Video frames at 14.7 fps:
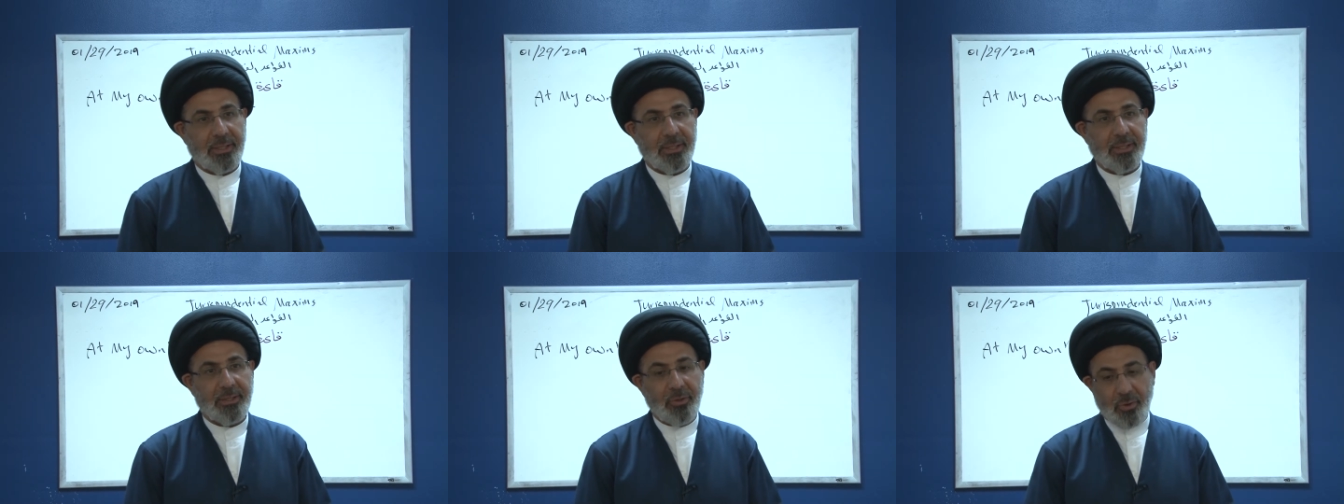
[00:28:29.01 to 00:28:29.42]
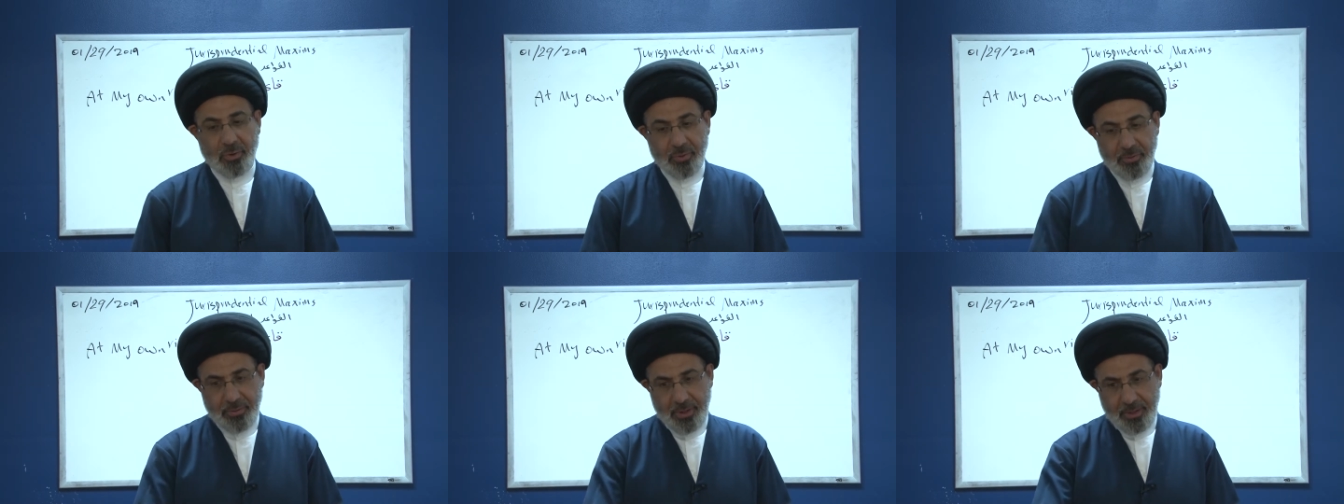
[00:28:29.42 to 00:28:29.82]

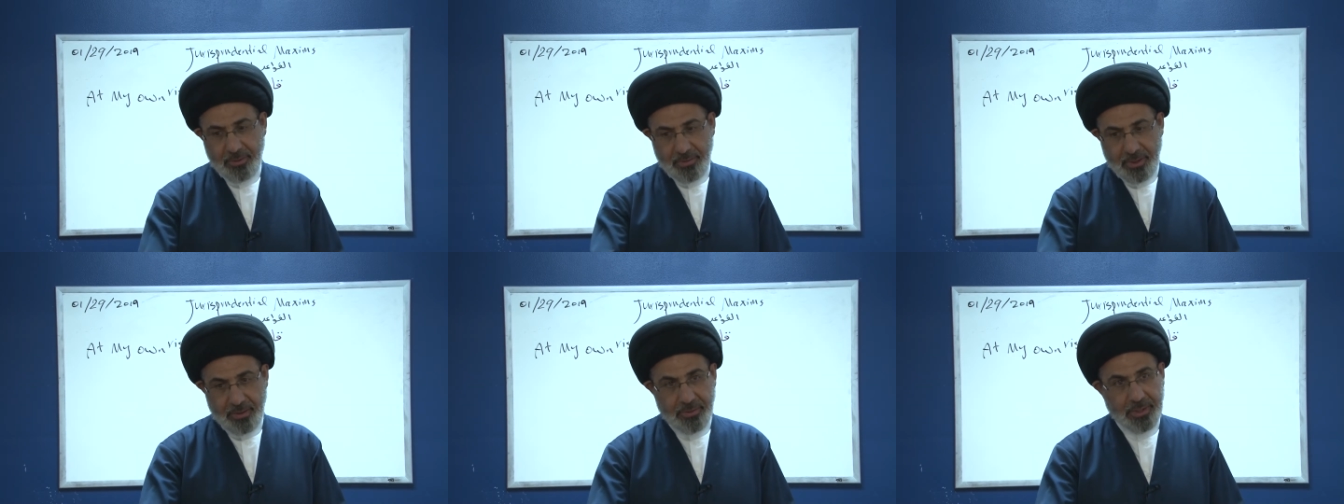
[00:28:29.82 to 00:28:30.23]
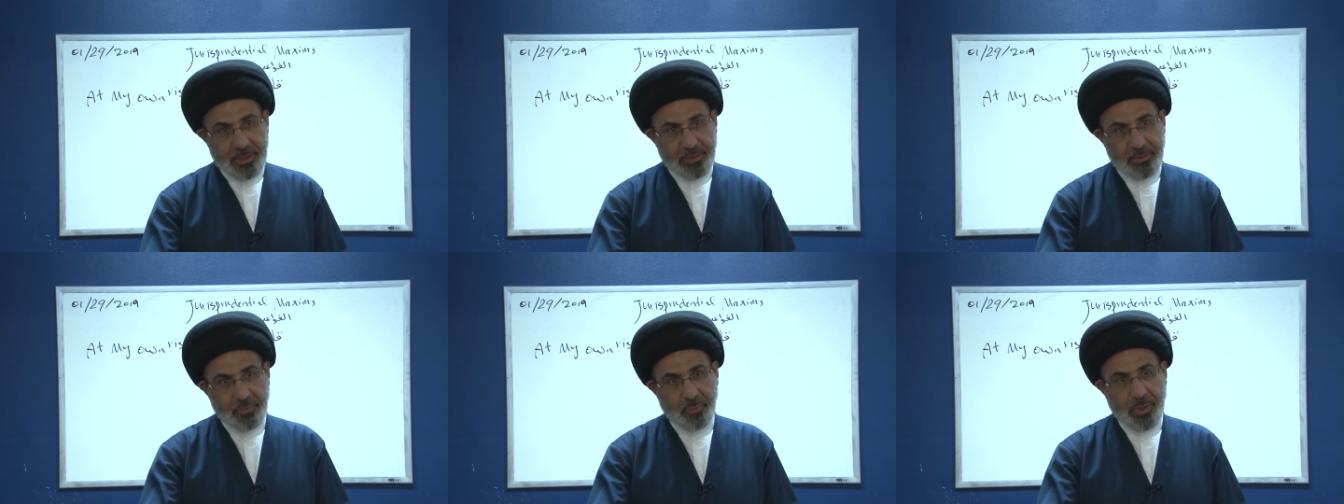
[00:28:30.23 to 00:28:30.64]
No,
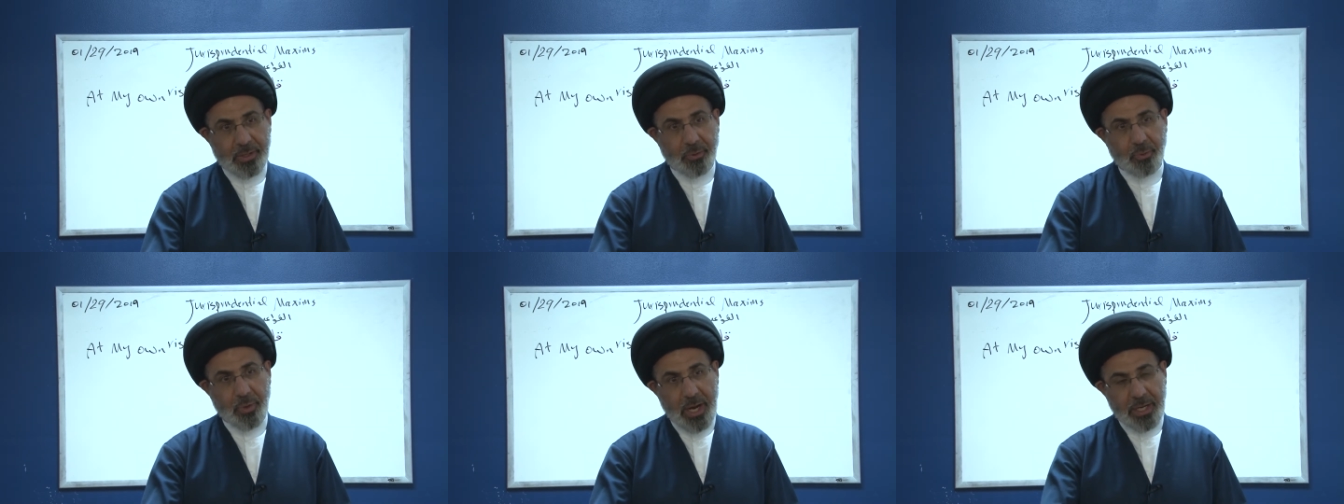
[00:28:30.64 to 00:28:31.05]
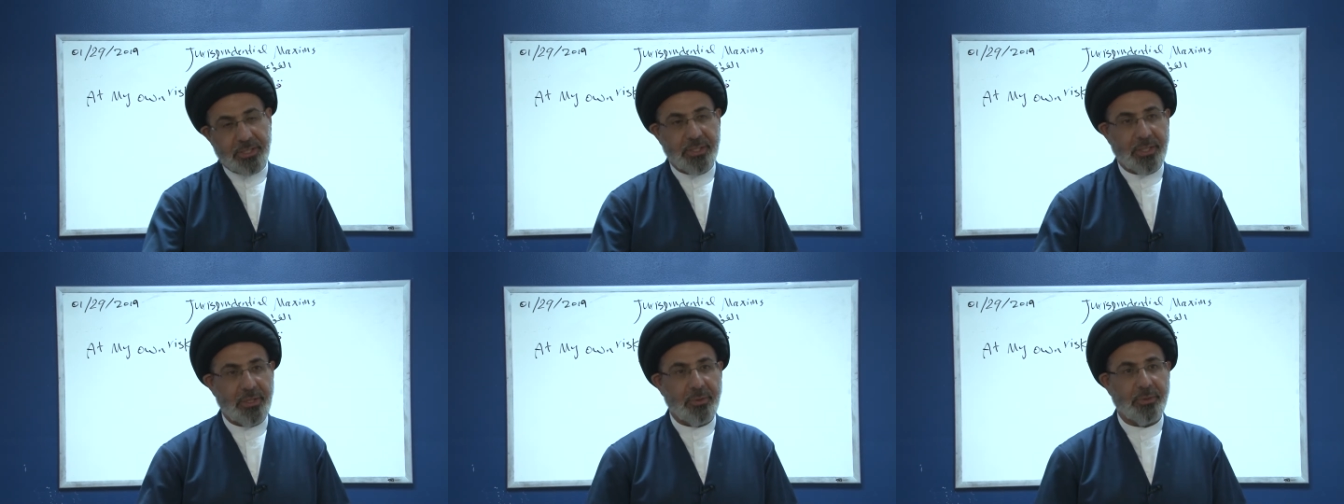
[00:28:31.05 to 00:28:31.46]
the one who
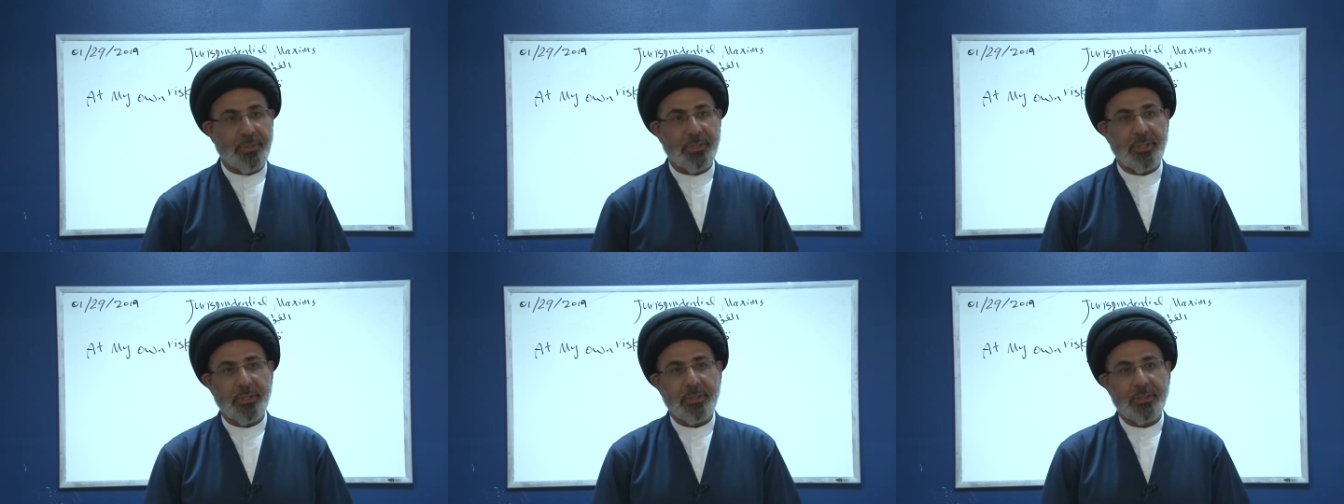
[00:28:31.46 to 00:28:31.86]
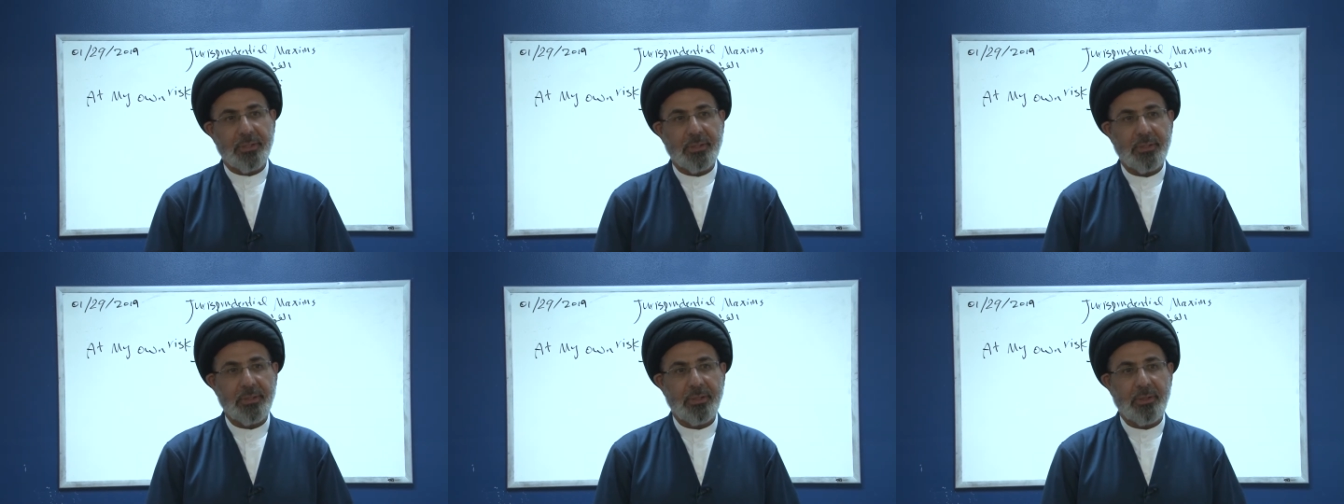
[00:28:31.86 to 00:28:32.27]
executed it.
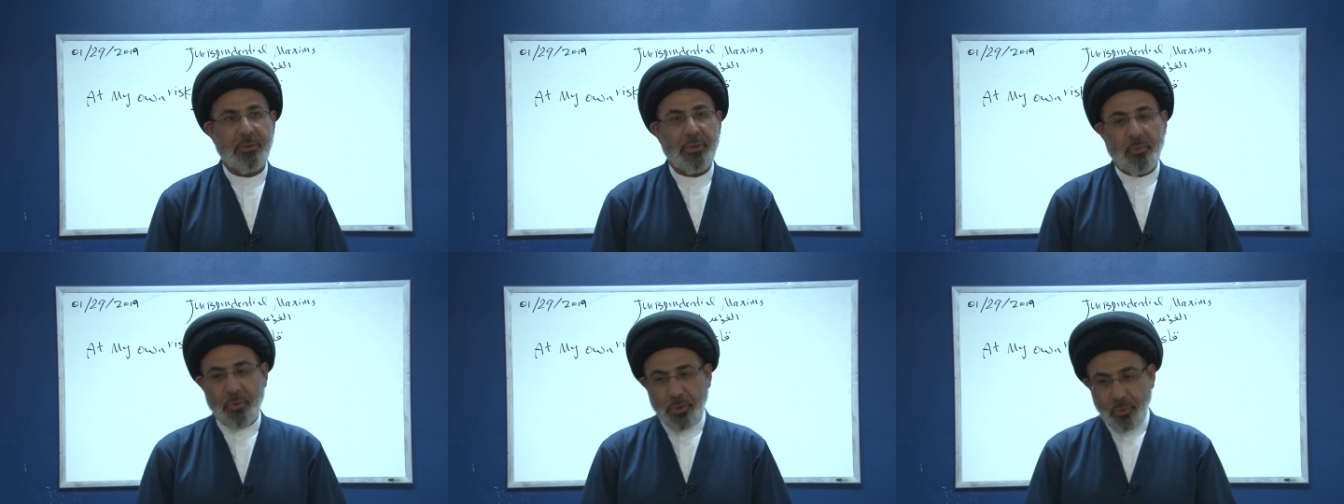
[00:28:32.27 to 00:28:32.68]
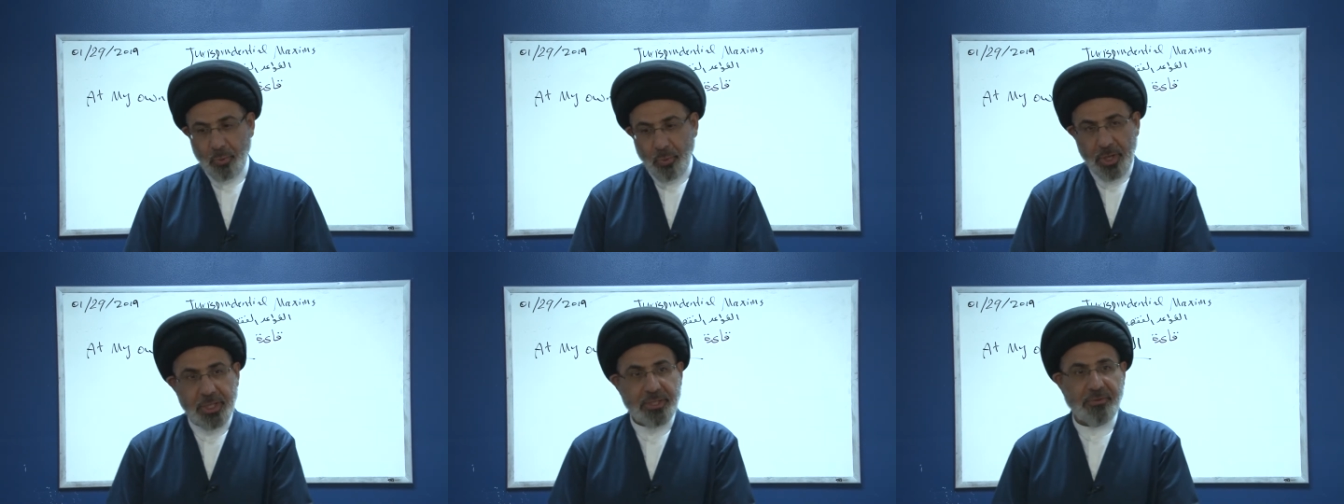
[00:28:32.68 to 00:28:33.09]
The one who
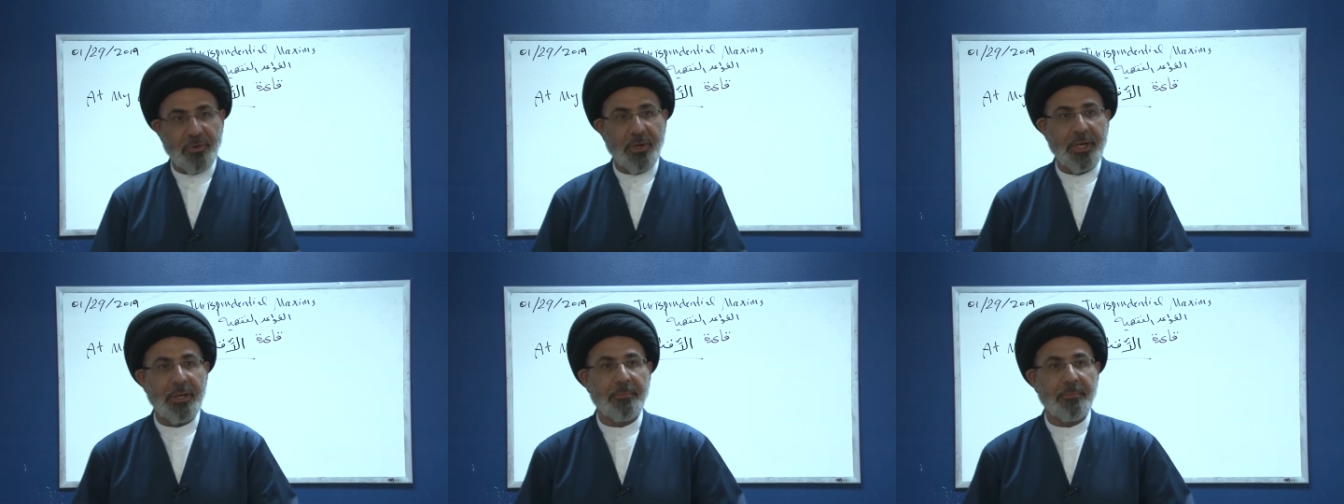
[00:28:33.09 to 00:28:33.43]
works for him.